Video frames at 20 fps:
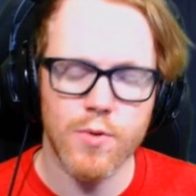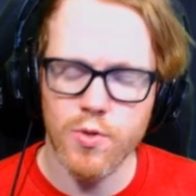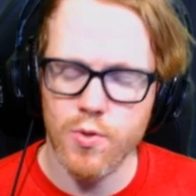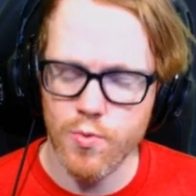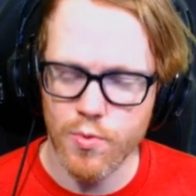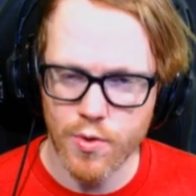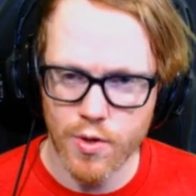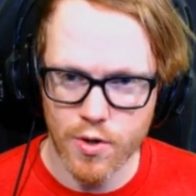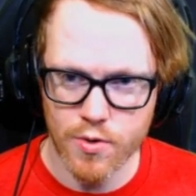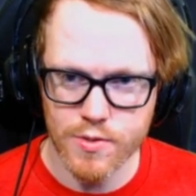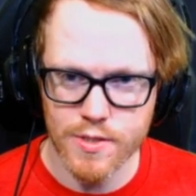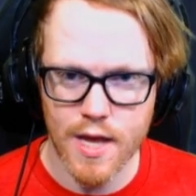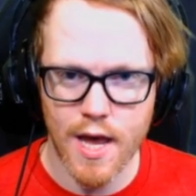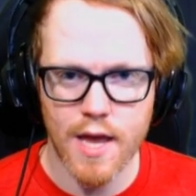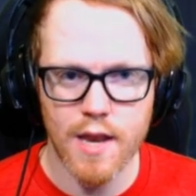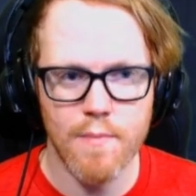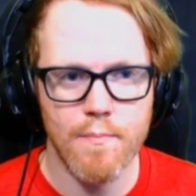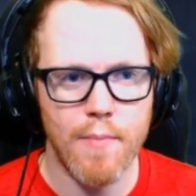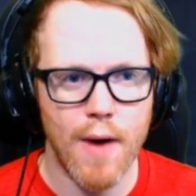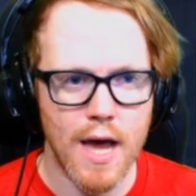who goes ahead
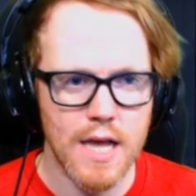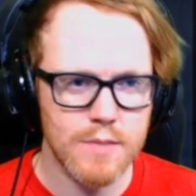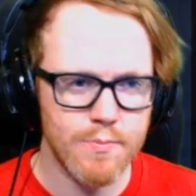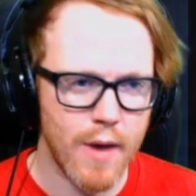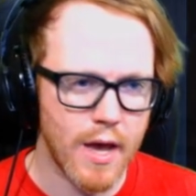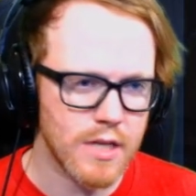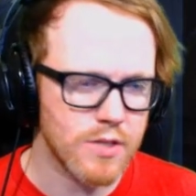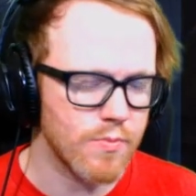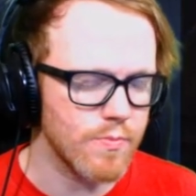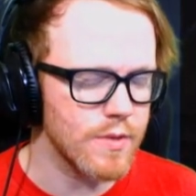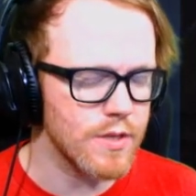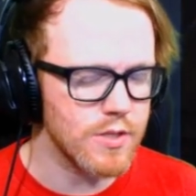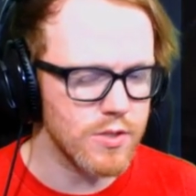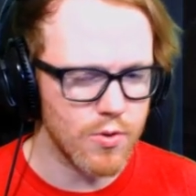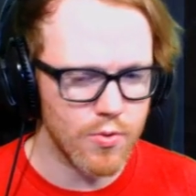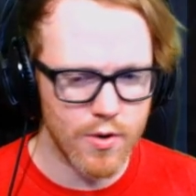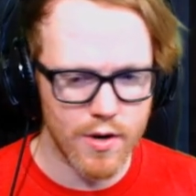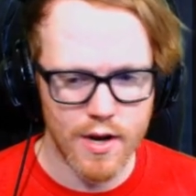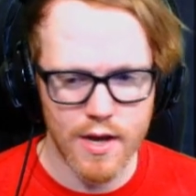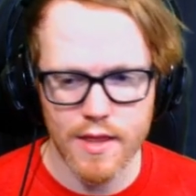and buys packs from the
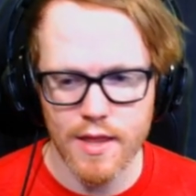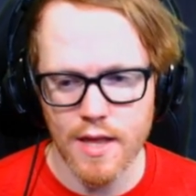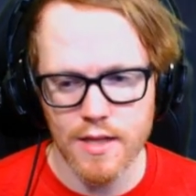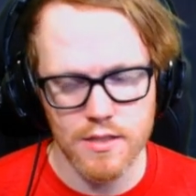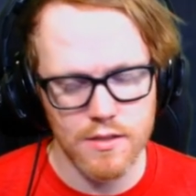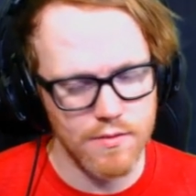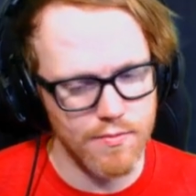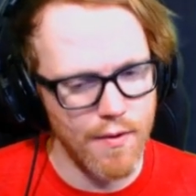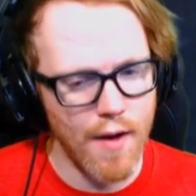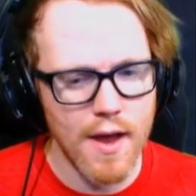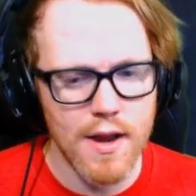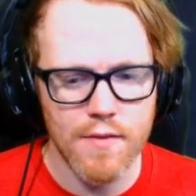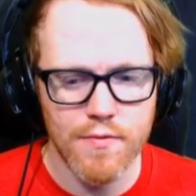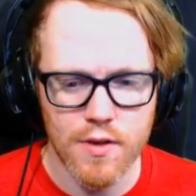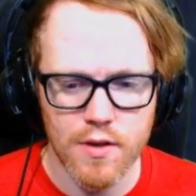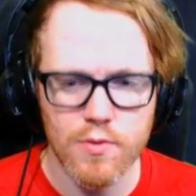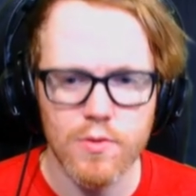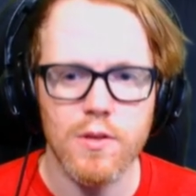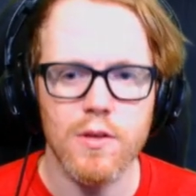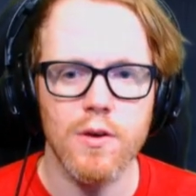store, and that's fine if
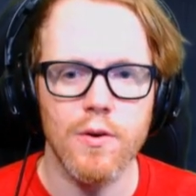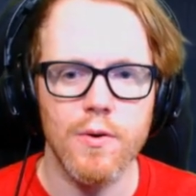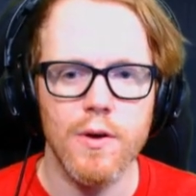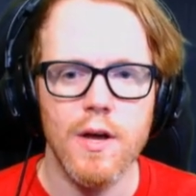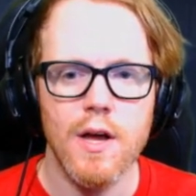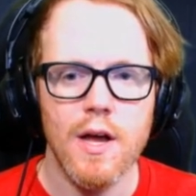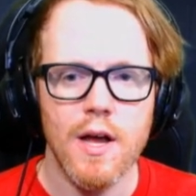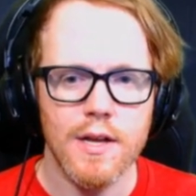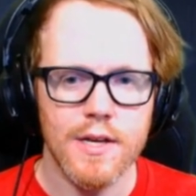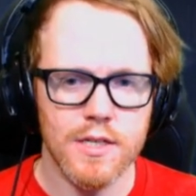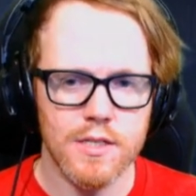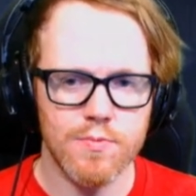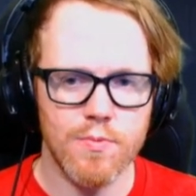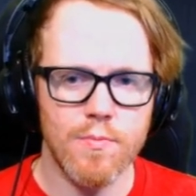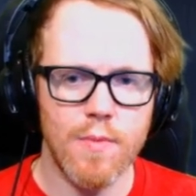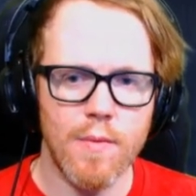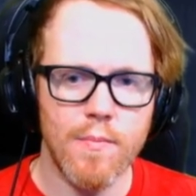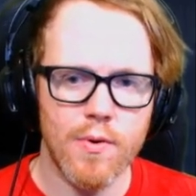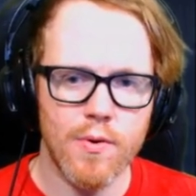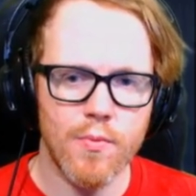you do, just
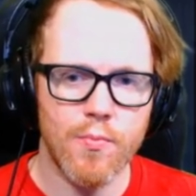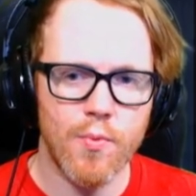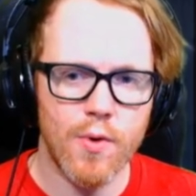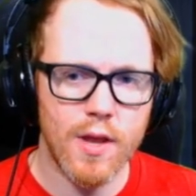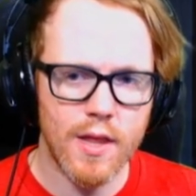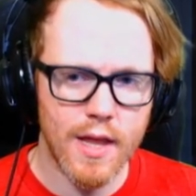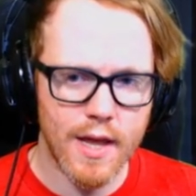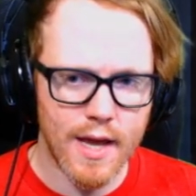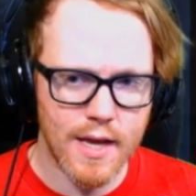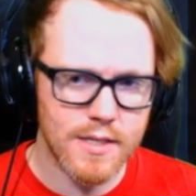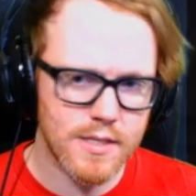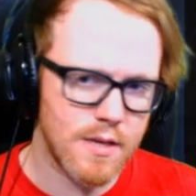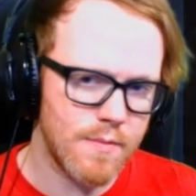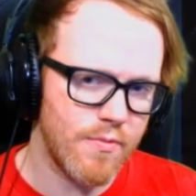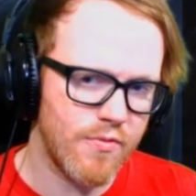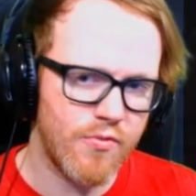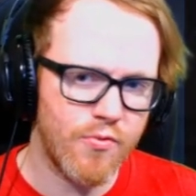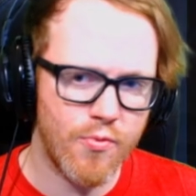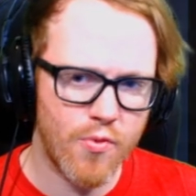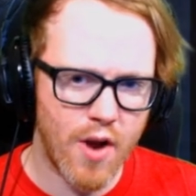remember what, like I said
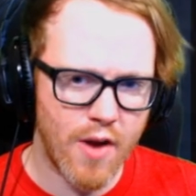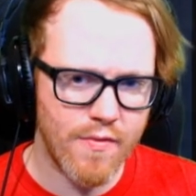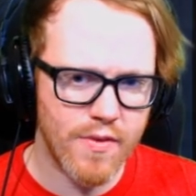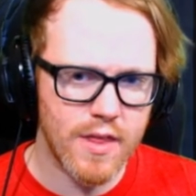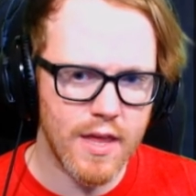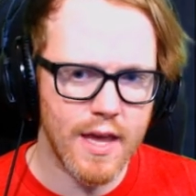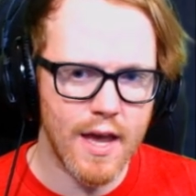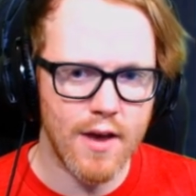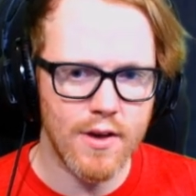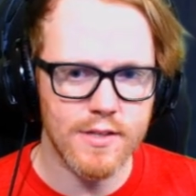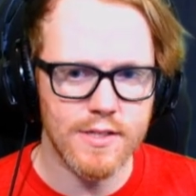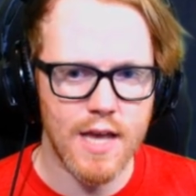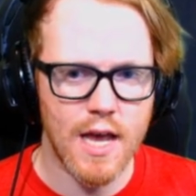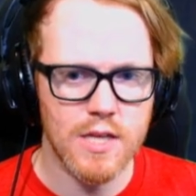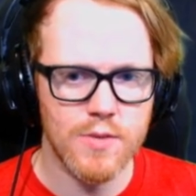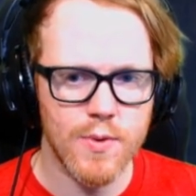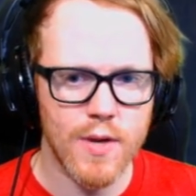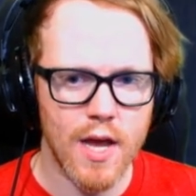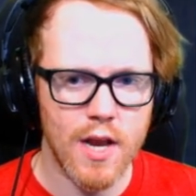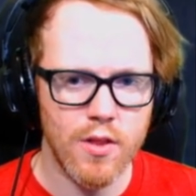before, everything else, as
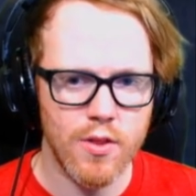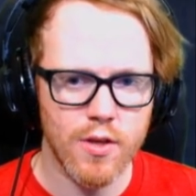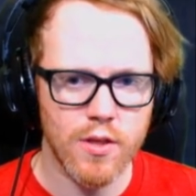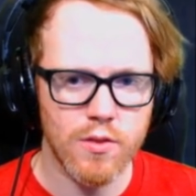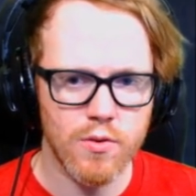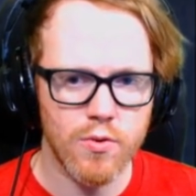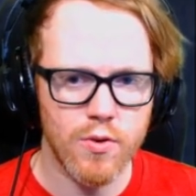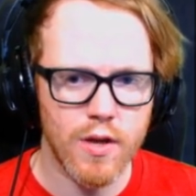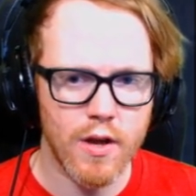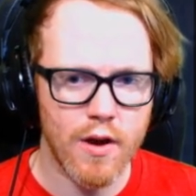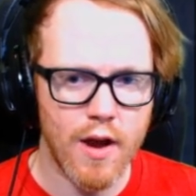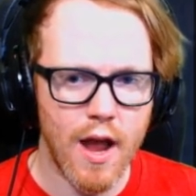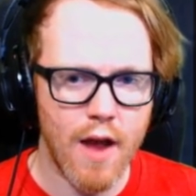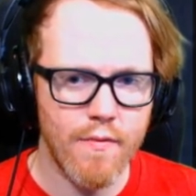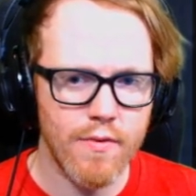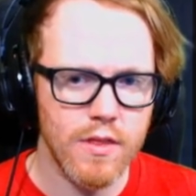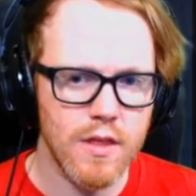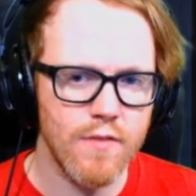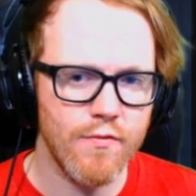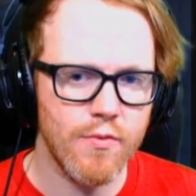we kind of look through here,
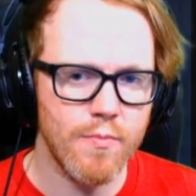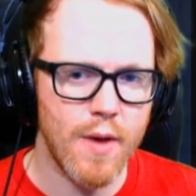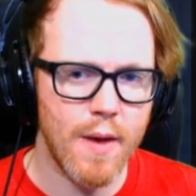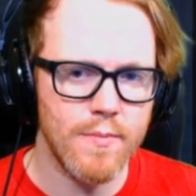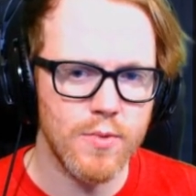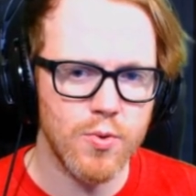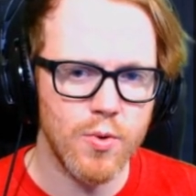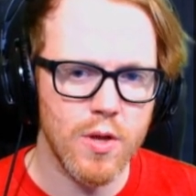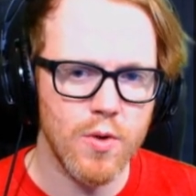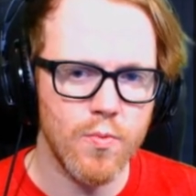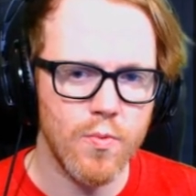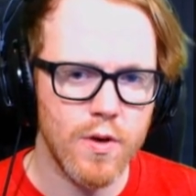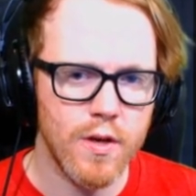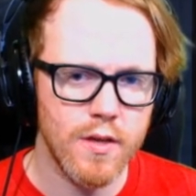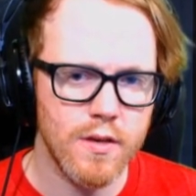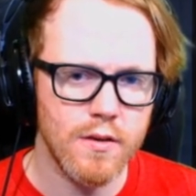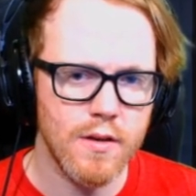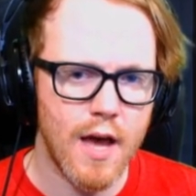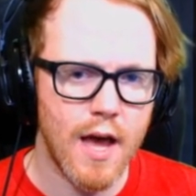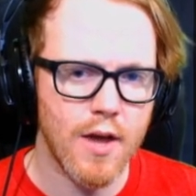everything from
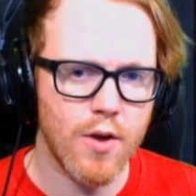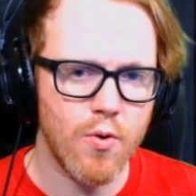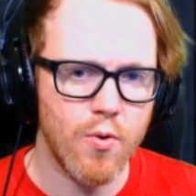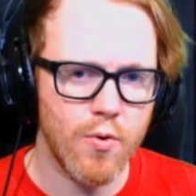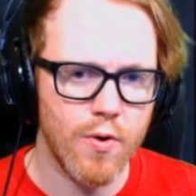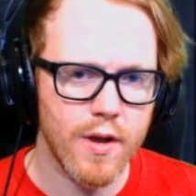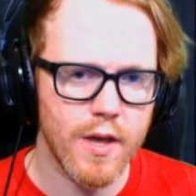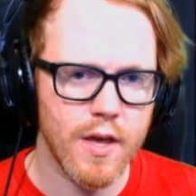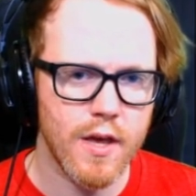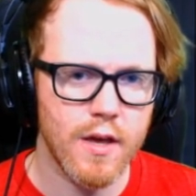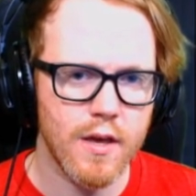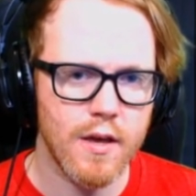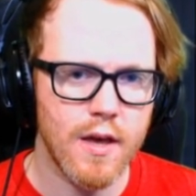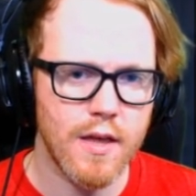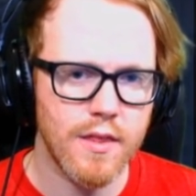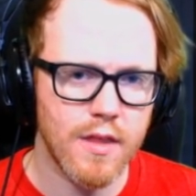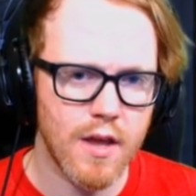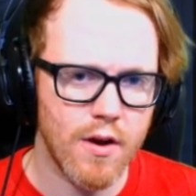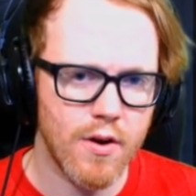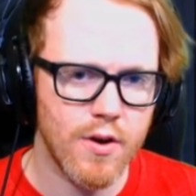M21, Ikoria,
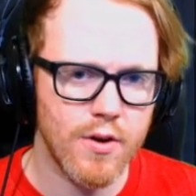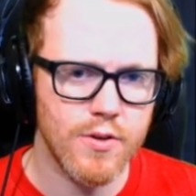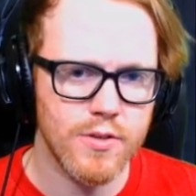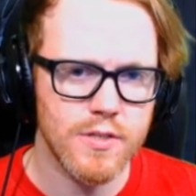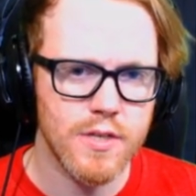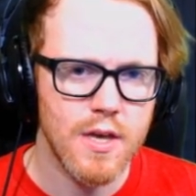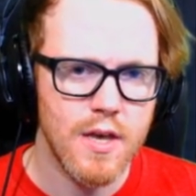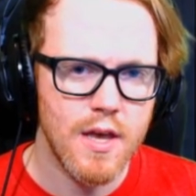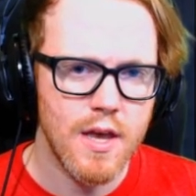Theros,